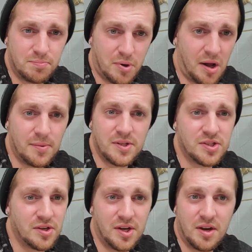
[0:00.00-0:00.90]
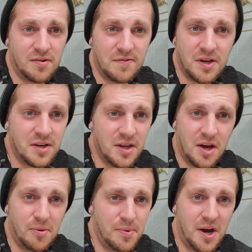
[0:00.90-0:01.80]
probably should have intervened to
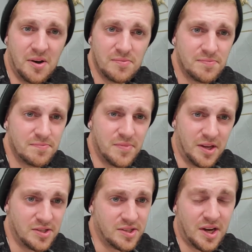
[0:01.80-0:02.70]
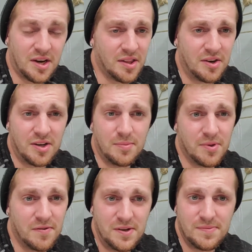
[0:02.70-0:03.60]
help out and just kind of let her
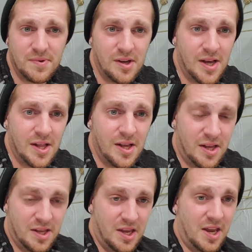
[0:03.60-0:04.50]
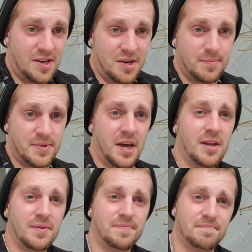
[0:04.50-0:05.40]
keep living, ended up
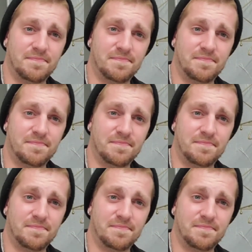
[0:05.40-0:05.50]
dead.